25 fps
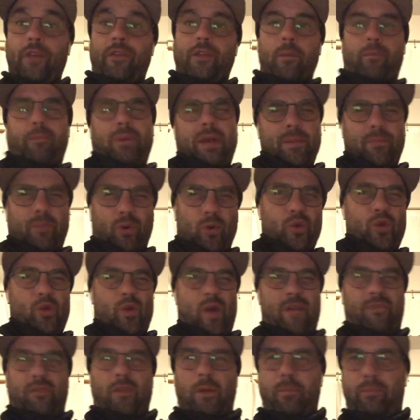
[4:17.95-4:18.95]
the people you
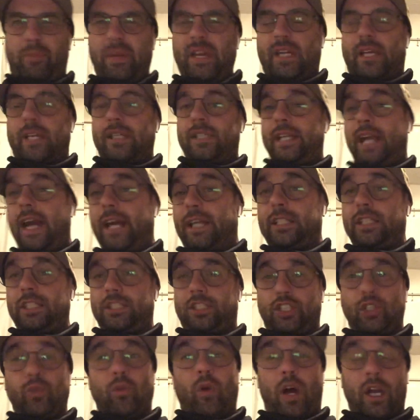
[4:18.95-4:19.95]
have to be connected
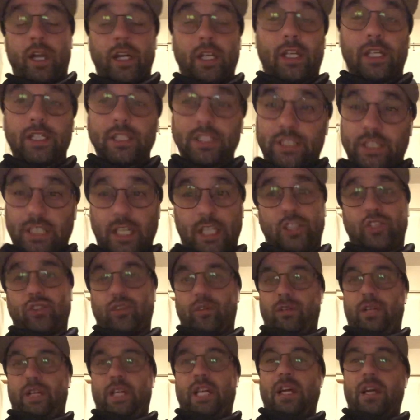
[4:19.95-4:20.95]
to
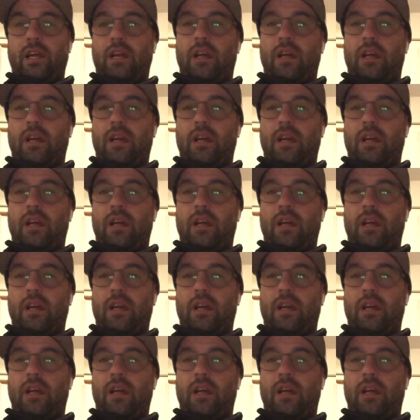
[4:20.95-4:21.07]
unconsensually